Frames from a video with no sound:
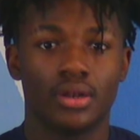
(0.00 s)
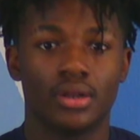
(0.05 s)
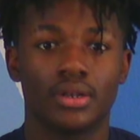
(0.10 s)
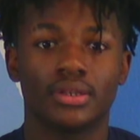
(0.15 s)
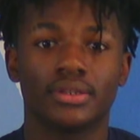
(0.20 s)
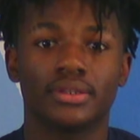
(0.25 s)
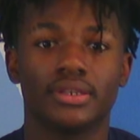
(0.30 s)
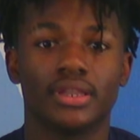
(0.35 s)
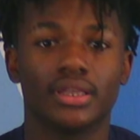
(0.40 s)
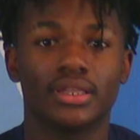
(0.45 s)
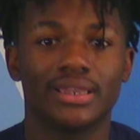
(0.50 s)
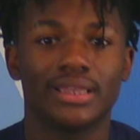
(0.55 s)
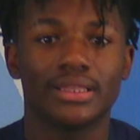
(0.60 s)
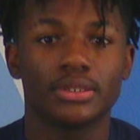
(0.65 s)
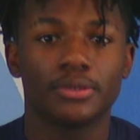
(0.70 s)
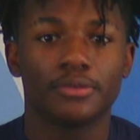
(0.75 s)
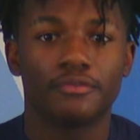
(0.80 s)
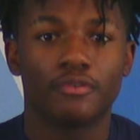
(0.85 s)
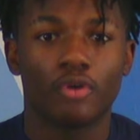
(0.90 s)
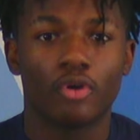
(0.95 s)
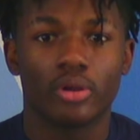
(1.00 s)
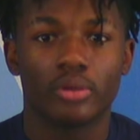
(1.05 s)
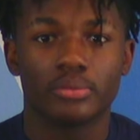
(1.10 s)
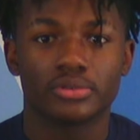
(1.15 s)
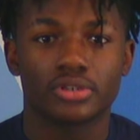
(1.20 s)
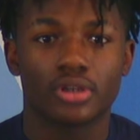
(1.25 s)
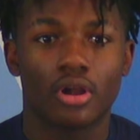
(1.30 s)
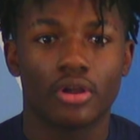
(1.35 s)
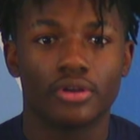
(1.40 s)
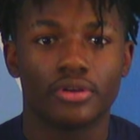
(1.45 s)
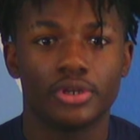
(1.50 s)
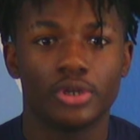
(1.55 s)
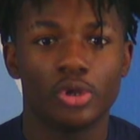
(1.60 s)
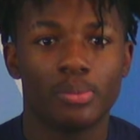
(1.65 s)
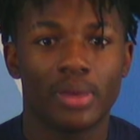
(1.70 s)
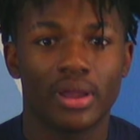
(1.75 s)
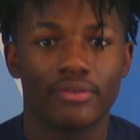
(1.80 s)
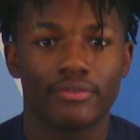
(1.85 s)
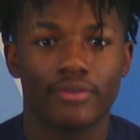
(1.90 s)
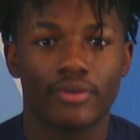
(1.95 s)
The elective forms are due
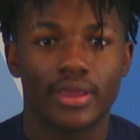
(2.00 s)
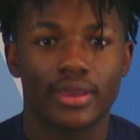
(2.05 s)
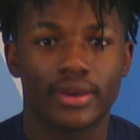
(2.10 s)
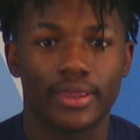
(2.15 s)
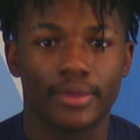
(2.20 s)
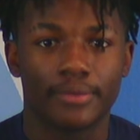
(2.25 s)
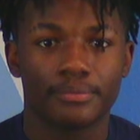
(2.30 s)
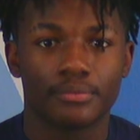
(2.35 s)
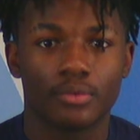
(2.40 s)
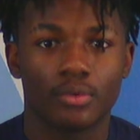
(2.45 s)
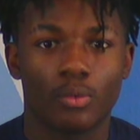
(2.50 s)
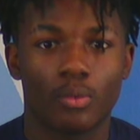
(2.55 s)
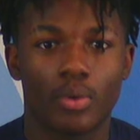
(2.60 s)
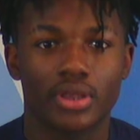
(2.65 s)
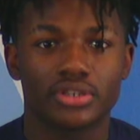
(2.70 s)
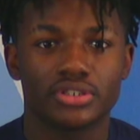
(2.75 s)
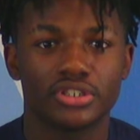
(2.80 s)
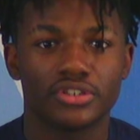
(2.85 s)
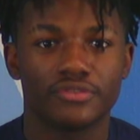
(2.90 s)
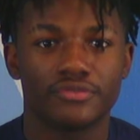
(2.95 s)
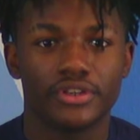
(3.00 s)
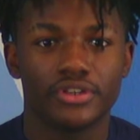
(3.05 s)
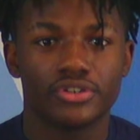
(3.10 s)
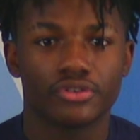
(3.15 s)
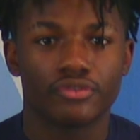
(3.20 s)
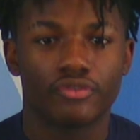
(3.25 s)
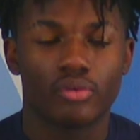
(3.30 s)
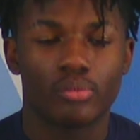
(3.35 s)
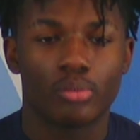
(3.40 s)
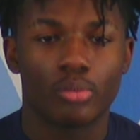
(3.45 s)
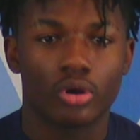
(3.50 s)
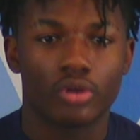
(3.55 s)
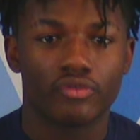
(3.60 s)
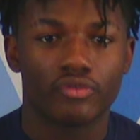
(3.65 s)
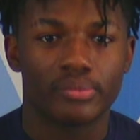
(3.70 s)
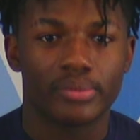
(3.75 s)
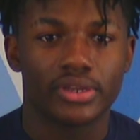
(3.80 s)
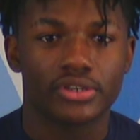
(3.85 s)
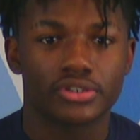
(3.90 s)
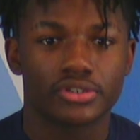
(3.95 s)
by Friday. Watch this feature for more
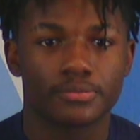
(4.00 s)
information.